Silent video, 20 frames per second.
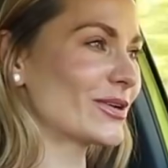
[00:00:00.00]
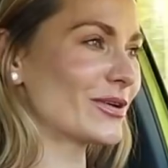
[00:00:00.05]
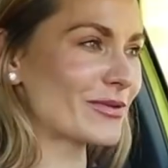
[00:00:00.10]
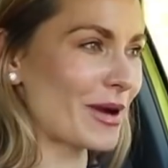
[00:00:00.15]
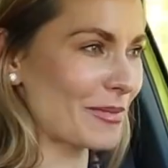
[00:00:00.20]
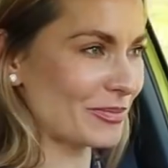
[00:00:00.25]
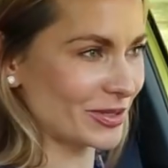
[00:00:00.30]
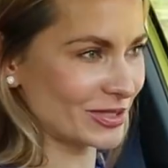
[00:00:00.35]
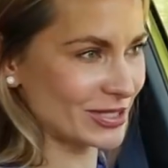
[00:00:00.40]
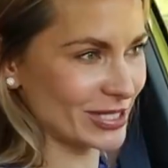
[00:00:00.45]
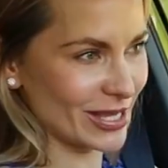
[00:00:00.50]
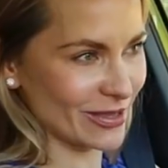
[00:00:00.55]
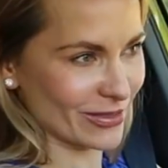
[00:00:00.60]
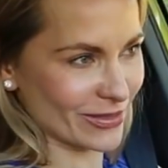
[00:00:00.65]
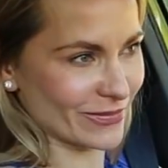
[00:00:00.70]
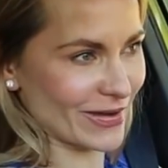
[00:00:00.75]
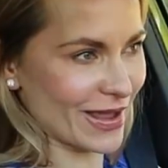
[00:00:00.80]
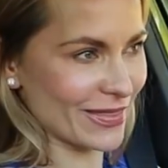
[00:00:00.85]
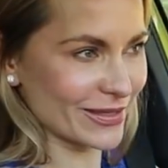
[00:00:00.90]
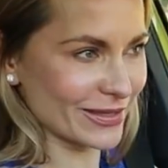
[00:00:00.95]
gonna wrap your
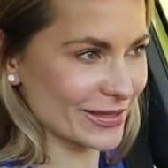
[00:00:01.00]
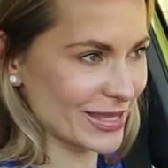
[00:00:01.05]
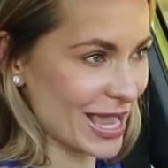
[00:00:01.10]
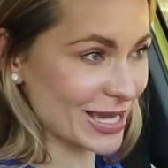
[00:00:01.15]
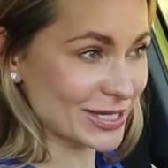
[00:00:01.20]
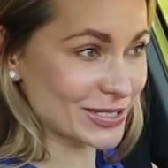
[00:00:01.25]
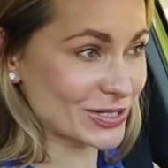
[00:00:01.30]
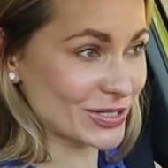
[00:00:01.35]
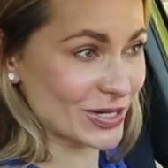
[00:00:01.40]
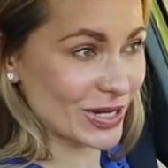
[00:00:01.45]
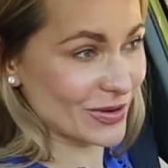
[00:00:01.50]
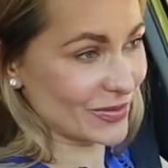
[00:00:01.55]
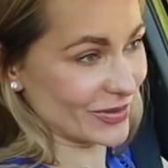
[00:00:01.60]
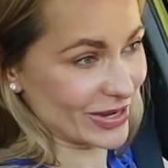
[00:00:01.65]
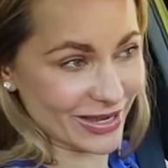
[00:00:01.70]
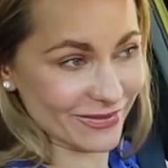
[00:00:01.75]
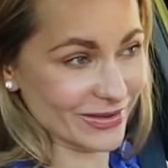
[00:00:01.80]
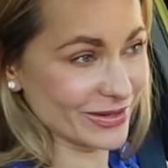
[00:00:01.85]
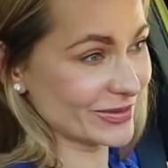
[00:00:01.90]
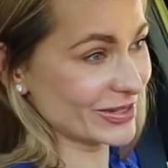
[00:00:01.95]
teeth around the next tree.
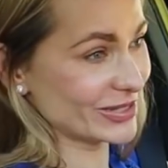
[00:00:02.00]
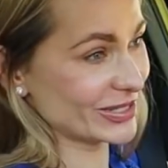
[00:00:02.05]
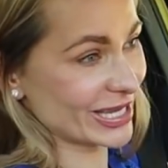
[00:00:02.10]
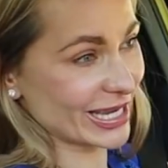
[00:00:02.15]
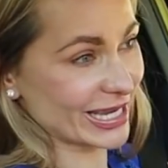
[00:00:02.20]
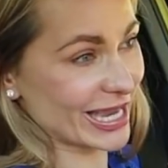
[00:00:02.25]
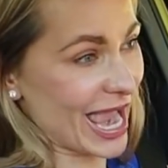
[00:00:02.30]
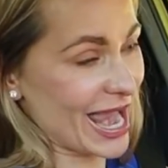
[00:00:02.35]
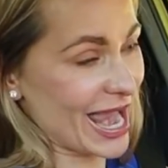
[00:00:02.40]
Even when you get